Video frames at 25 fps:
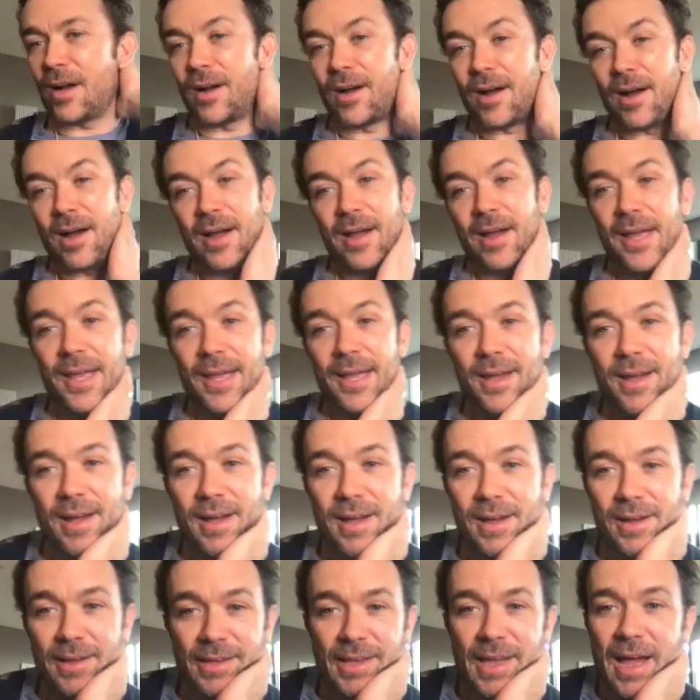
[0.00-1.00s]

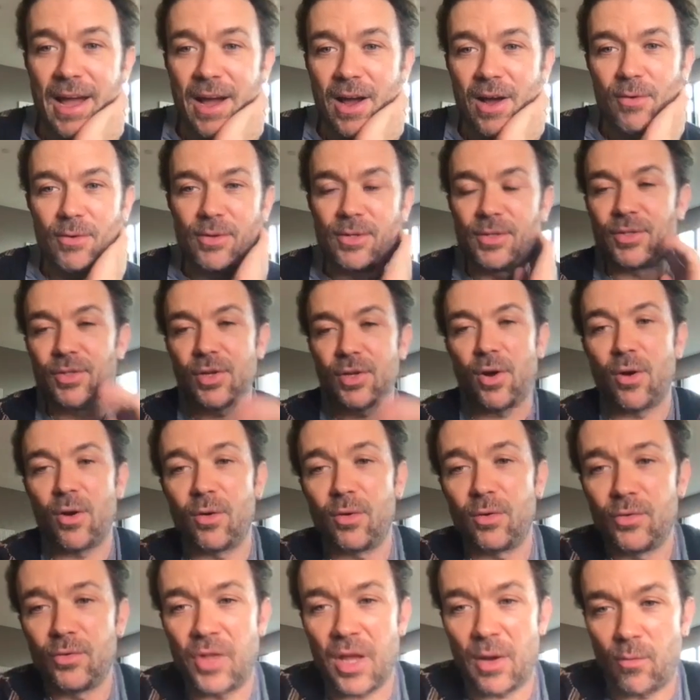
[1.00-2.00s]
Yeah, I was
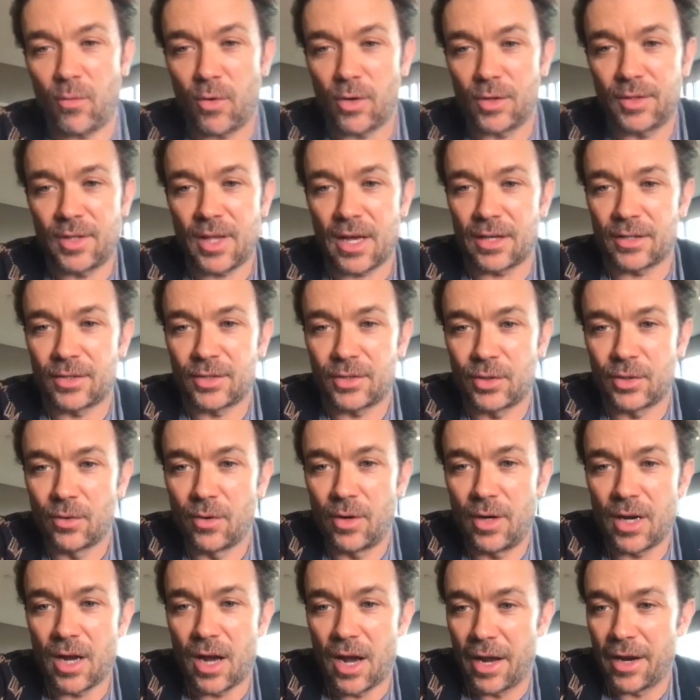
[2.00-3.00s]
told there was that
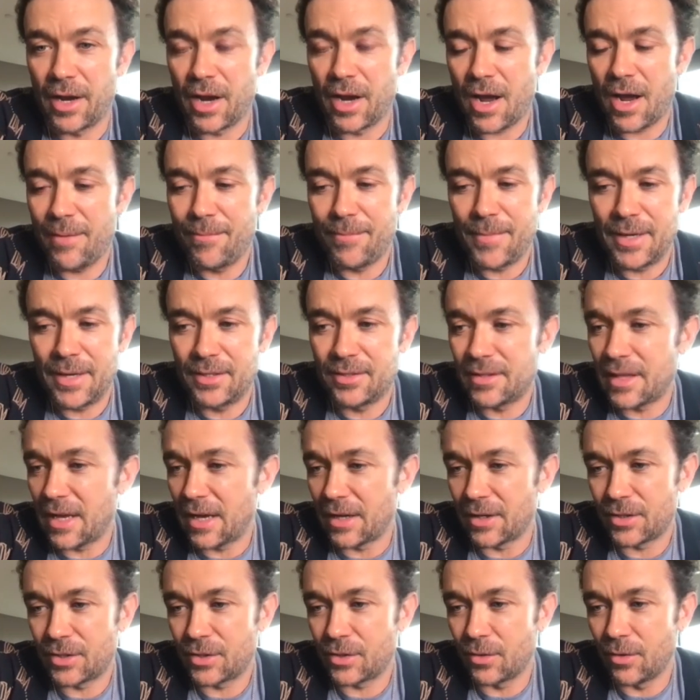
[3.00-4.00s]
storyline. I missed that
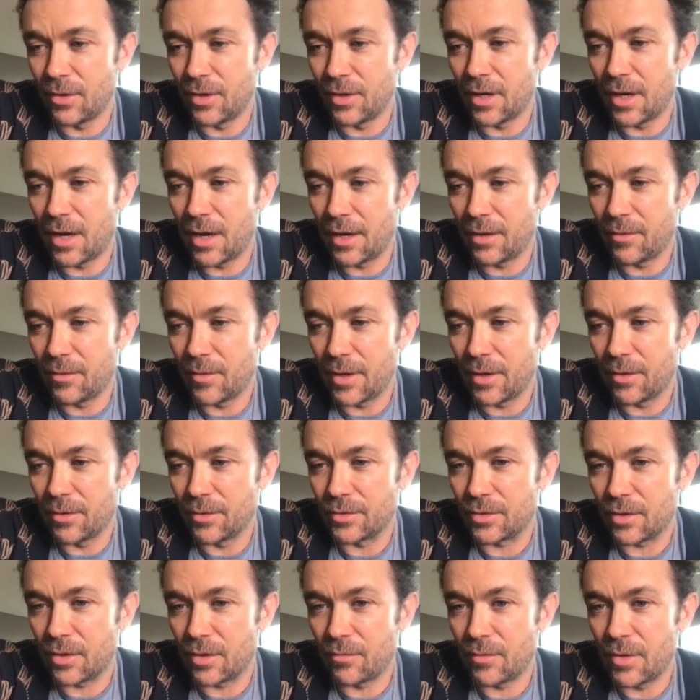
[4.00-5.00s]
storyline when it
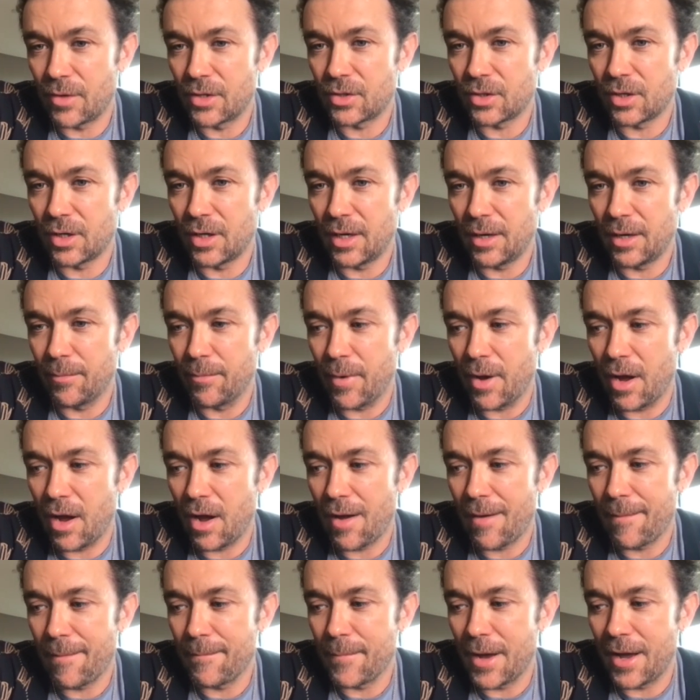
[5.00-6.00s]
was on originally, but
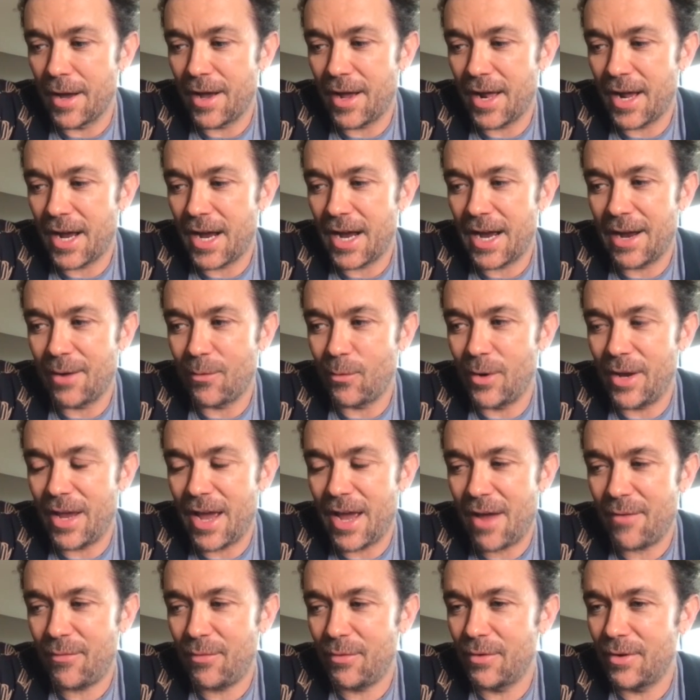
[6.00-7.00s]
I we
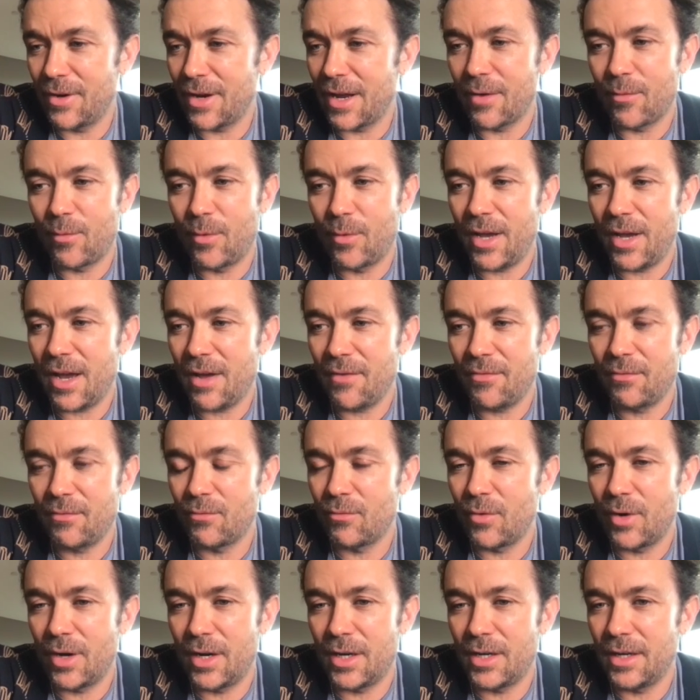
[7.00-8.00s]
haven't
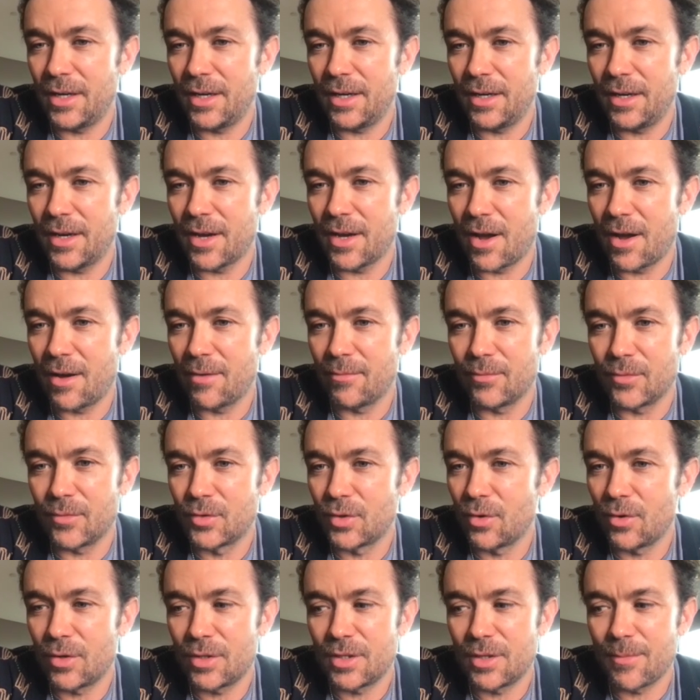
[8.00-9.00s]
really
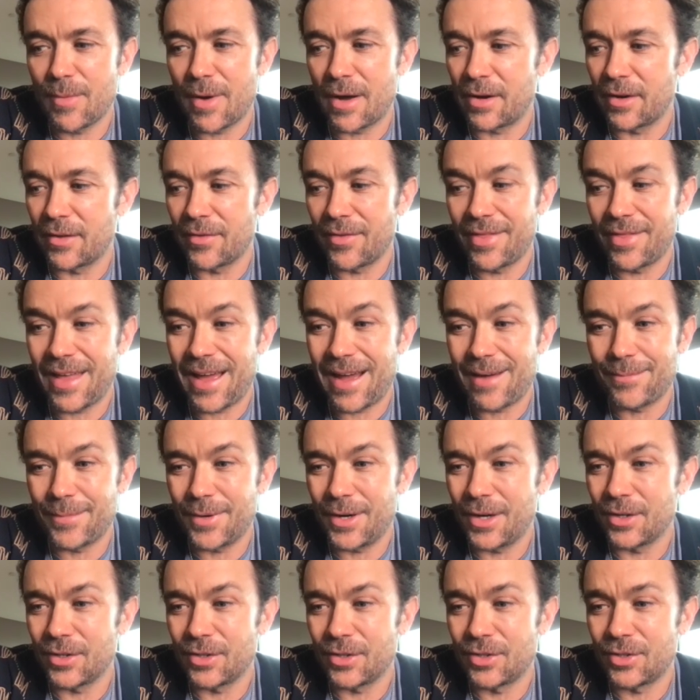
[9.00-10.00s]
talked about it that
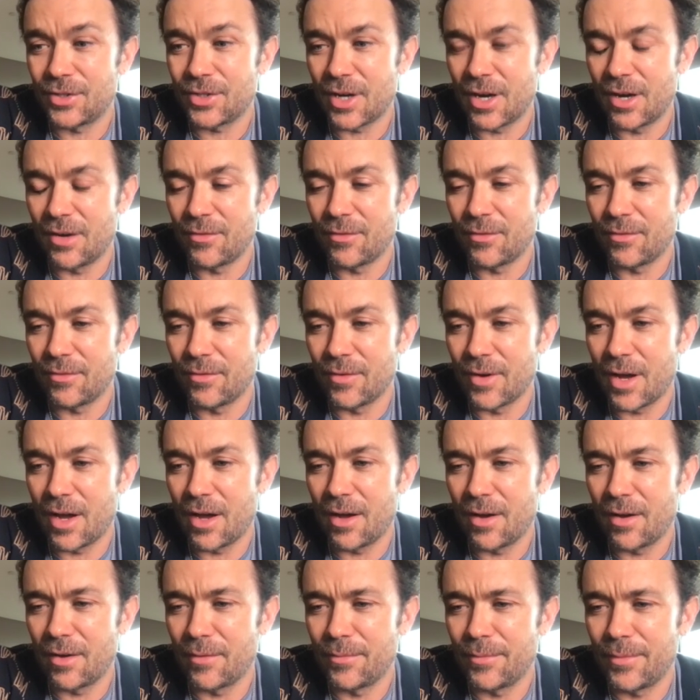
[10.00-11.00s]
much, and
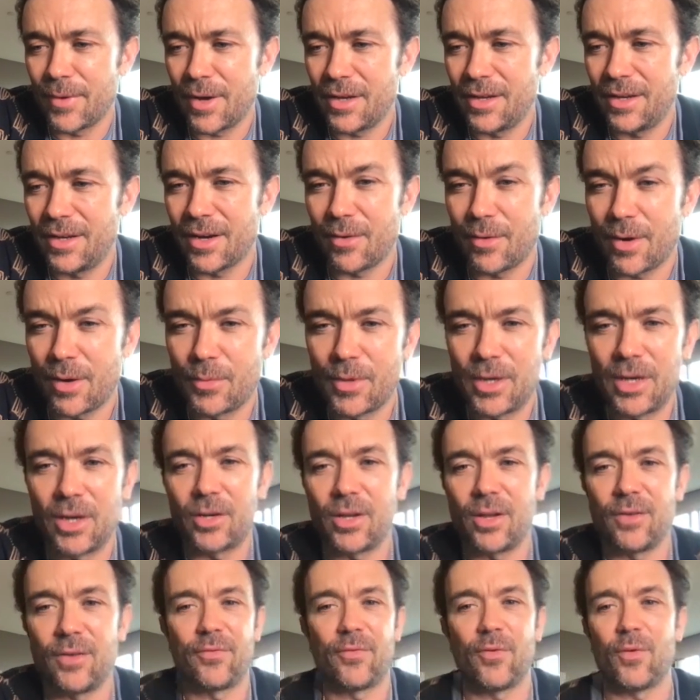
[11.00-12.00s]
we're
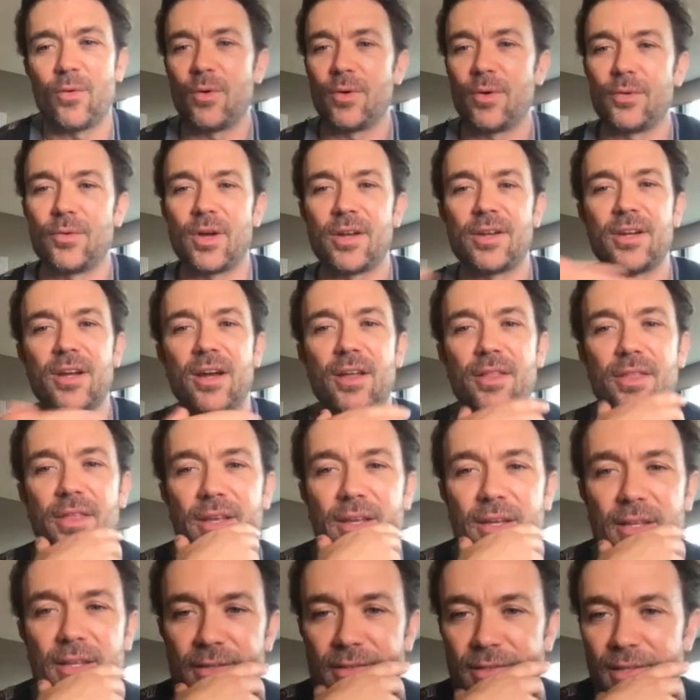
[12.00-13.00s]
looking forward. I
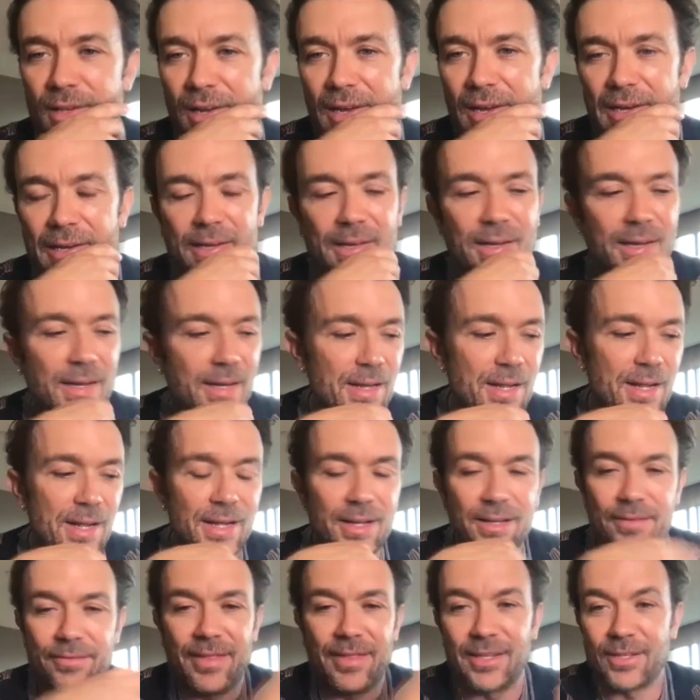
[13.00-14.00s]
think it's like
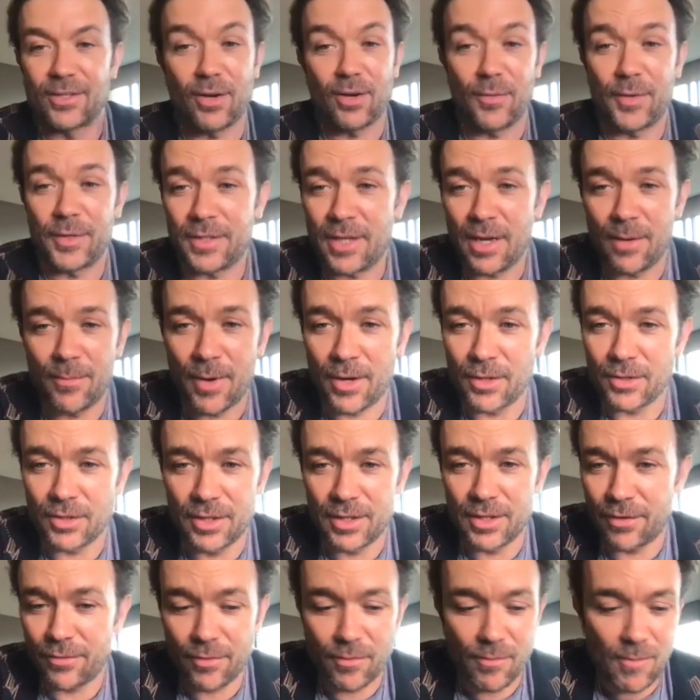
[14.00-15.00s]
there's obviously a bunch of
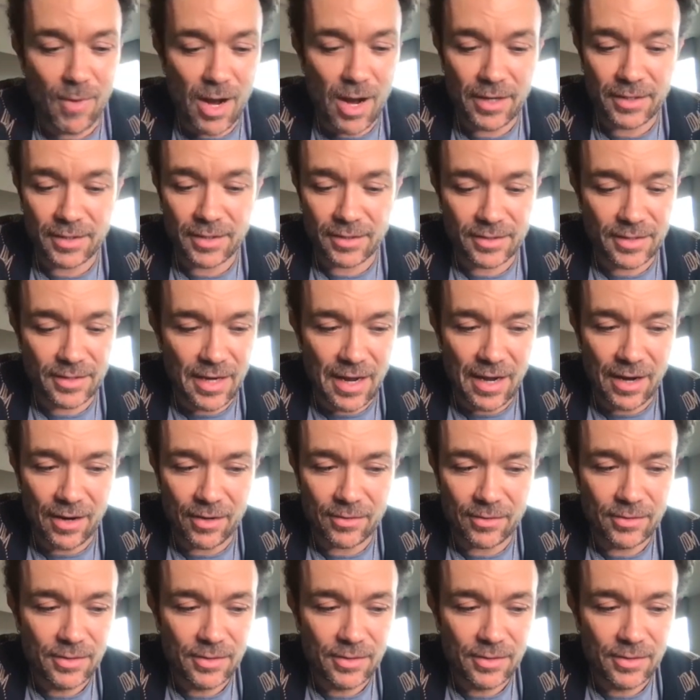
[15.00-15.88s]
different writers now,